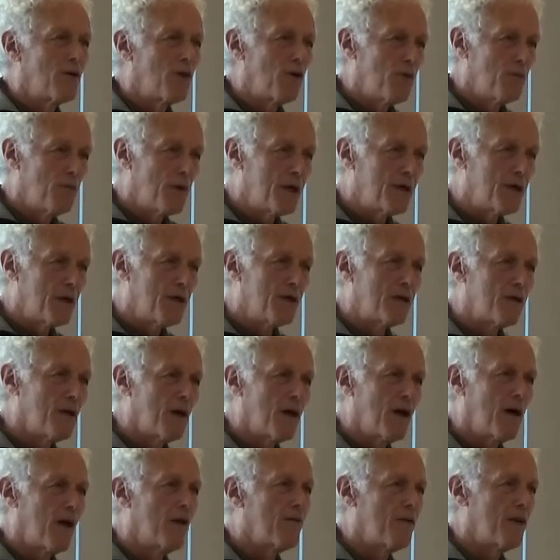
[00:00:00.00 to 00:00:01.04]
You begin to
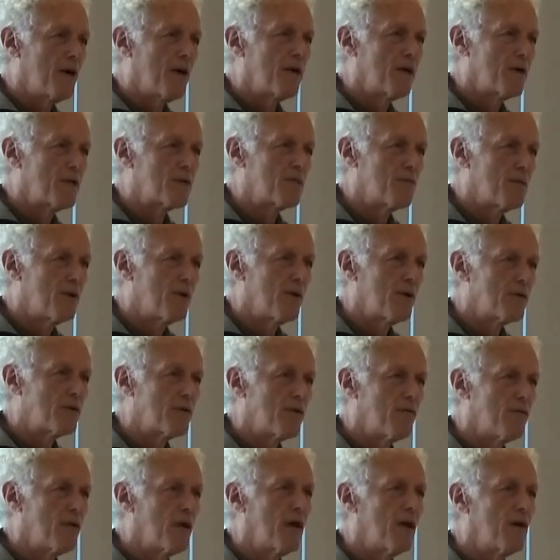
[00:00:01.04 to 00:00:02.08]
have that experience
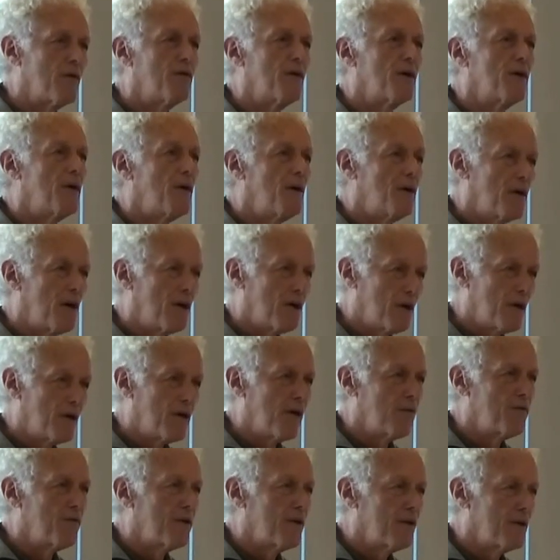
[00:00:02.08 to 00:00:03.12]
of love and
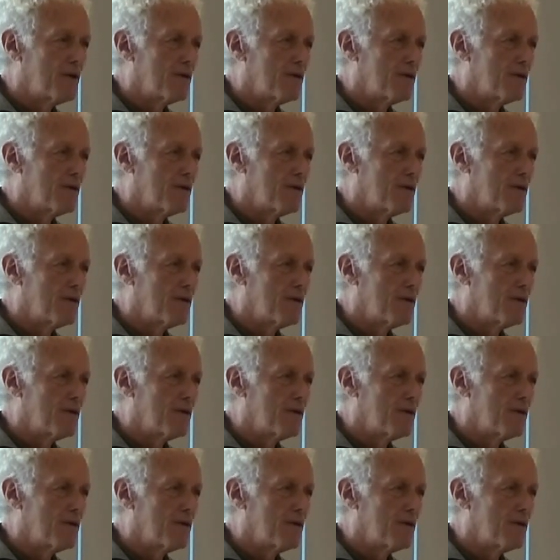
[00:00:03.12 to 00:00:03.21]
love.